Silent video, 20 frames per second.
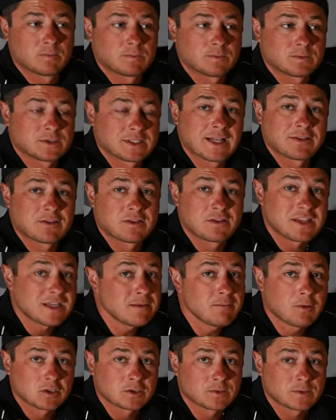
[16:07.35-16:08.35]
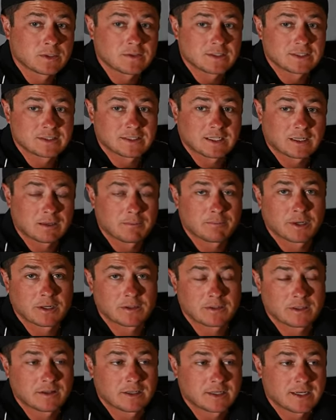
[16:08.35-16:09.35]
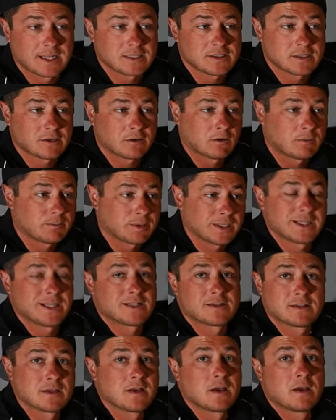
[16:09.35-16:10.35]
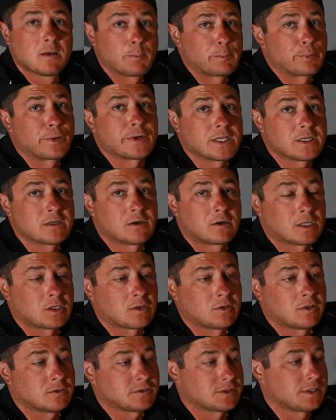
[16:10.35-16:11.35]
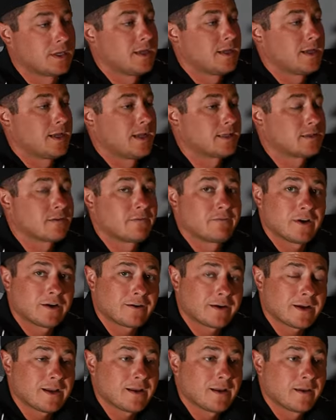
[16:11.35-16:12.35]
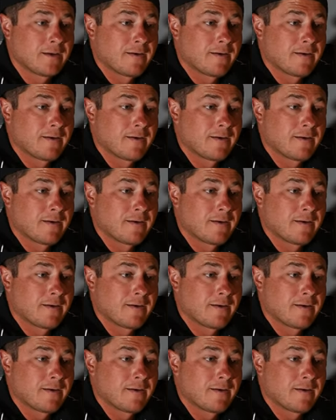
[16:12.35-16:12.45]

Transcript: It's not the most realistic compared to the Net Zero, but it's pretty darn close. It's a very